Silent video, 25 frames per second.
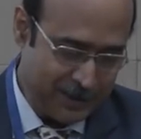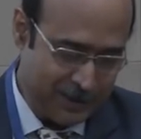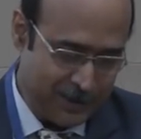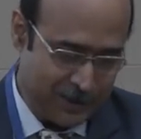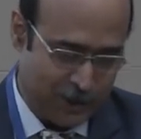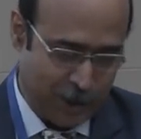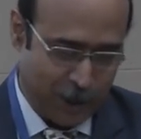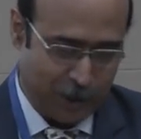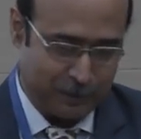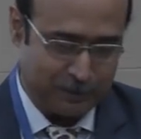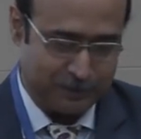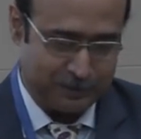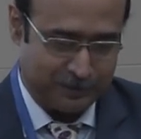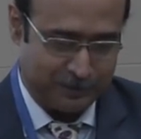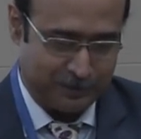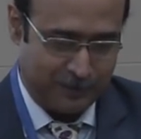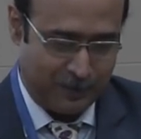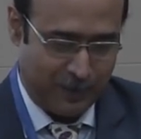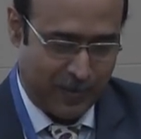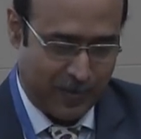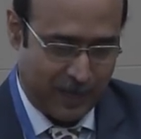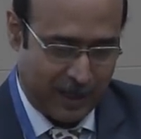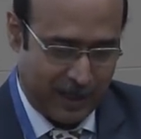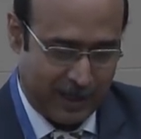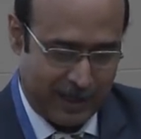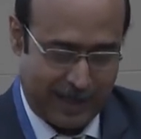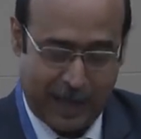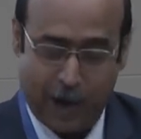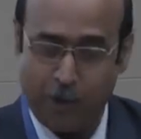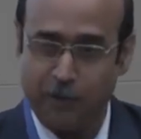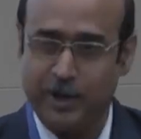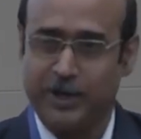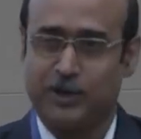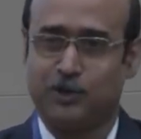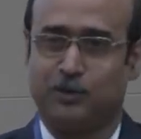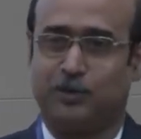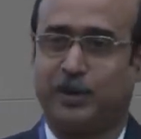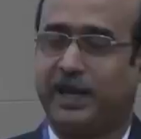So allow
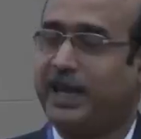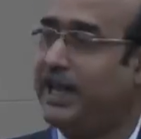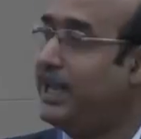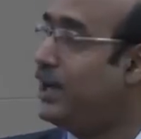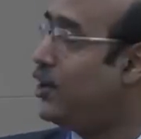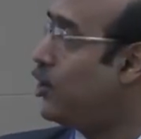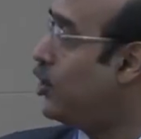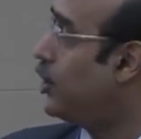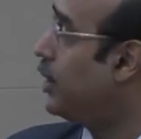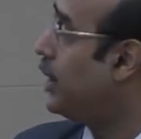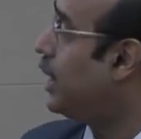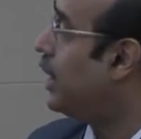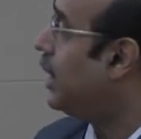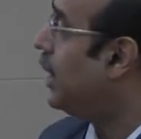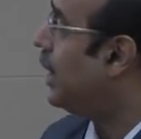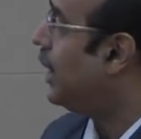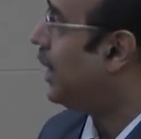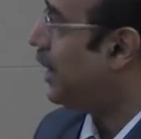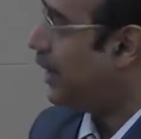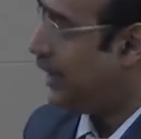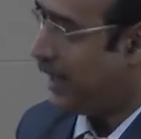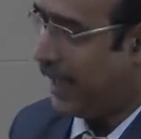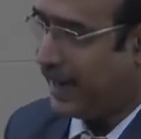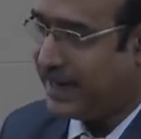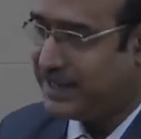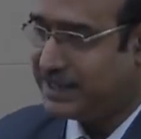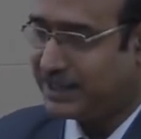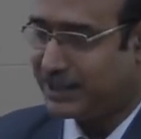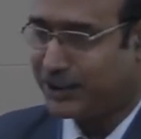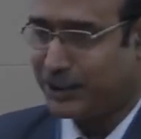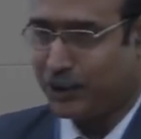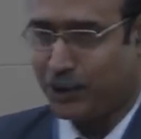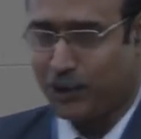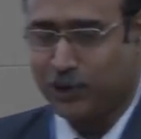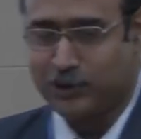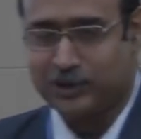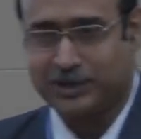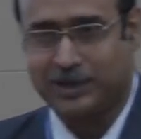me to begin on a lighter
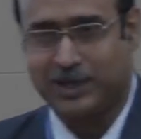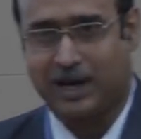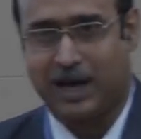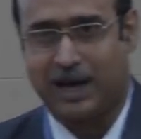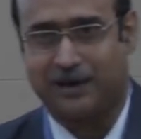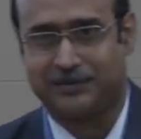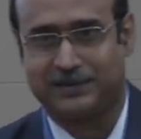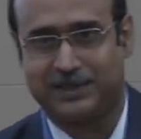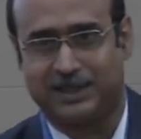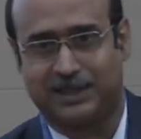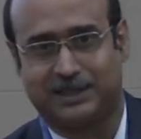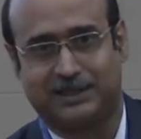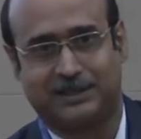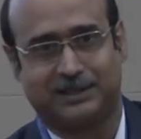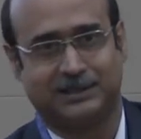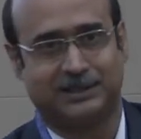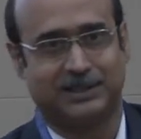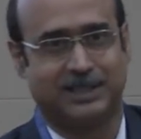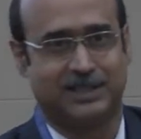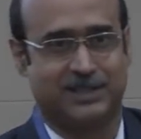note after